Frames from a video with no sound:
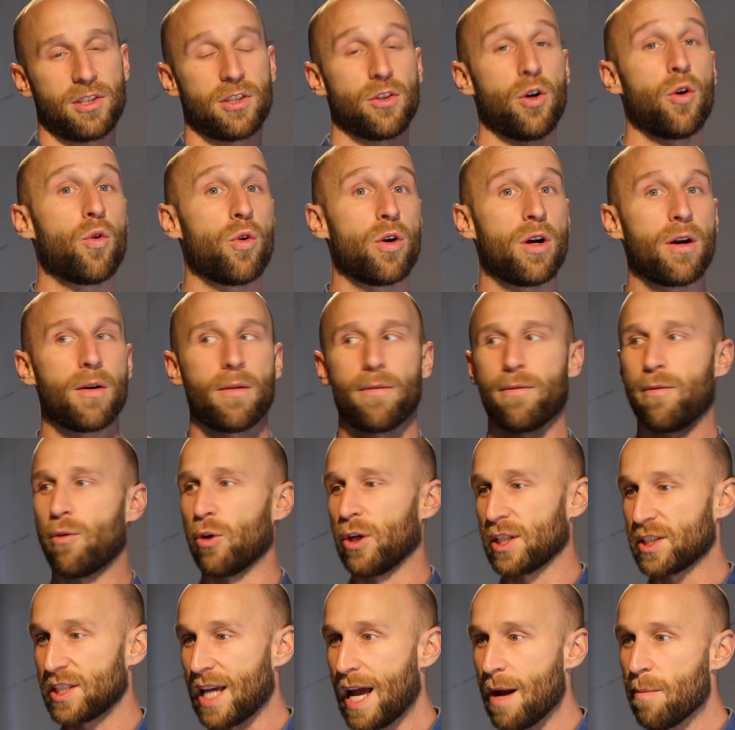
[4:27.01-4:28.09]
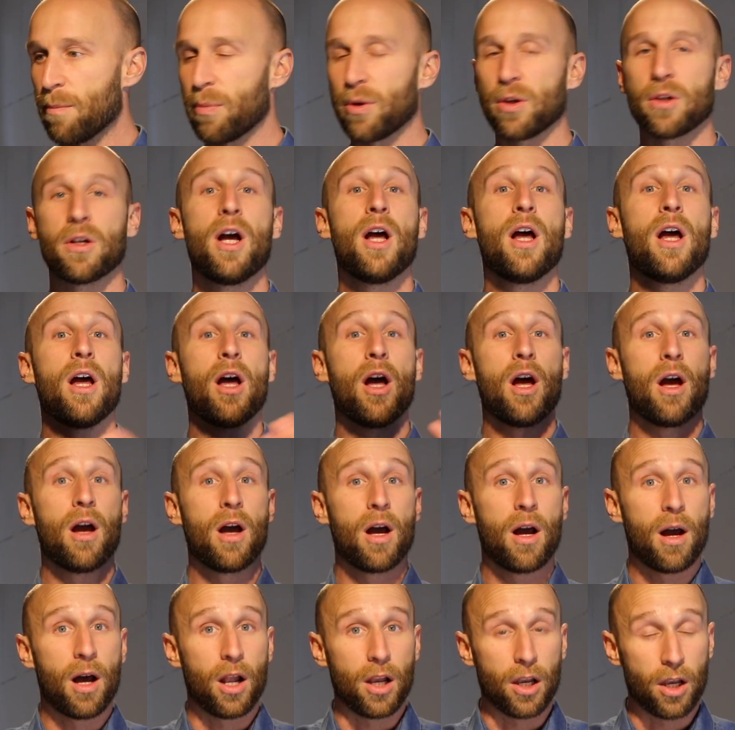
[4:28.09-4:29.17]
So, for example,
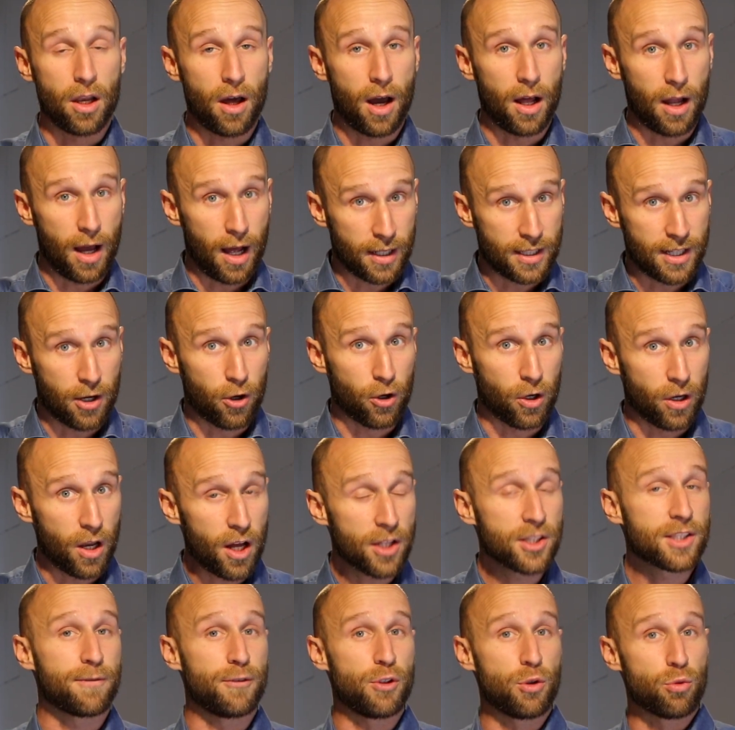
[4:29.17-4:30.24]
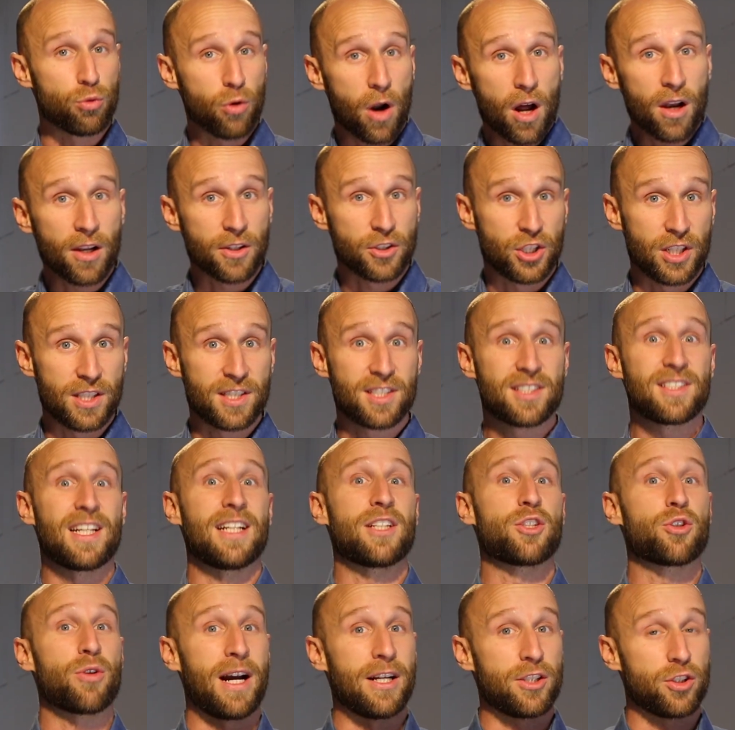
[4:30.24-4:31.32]
there are lots of neurologists
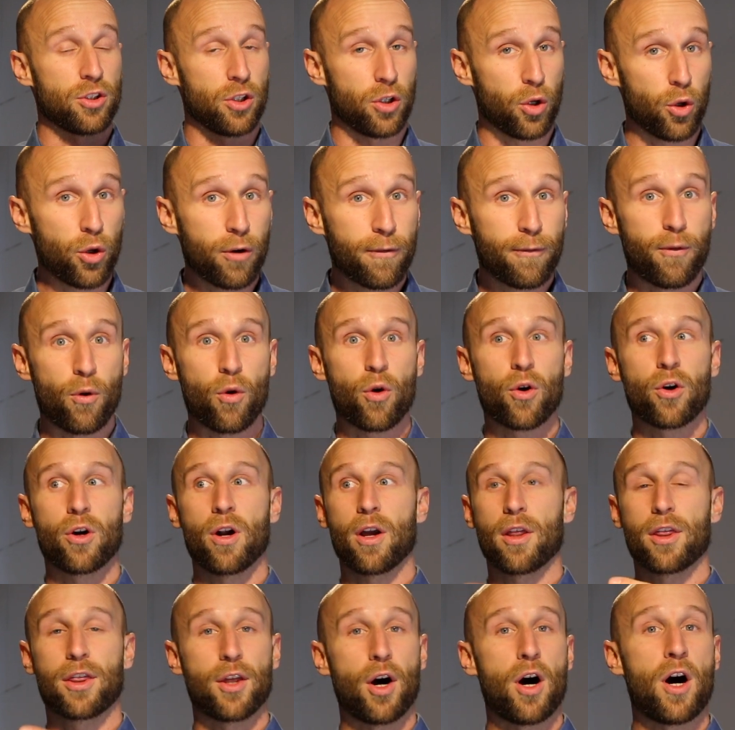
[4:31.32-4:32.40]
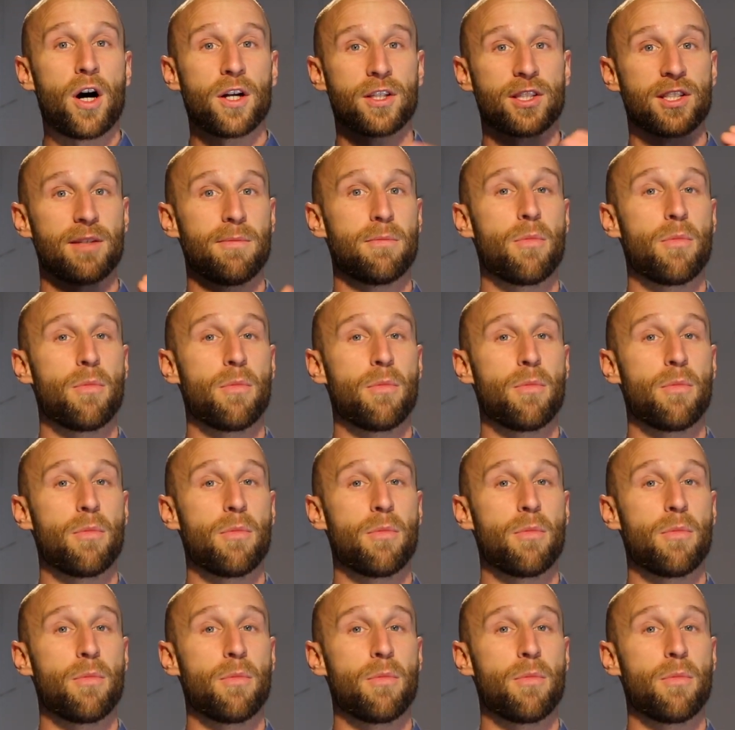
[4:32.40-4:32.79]
that try to look for thoughts,